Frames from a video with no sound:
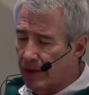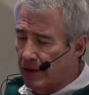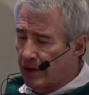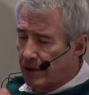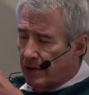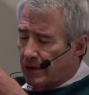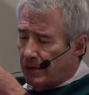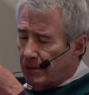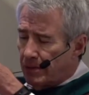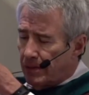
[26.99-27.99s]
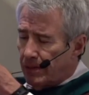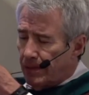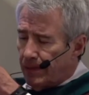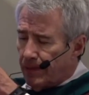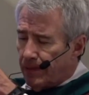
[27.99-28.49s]

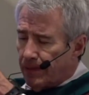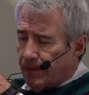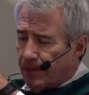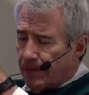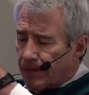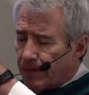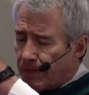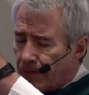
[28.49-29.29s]
No one is speaking in this clip.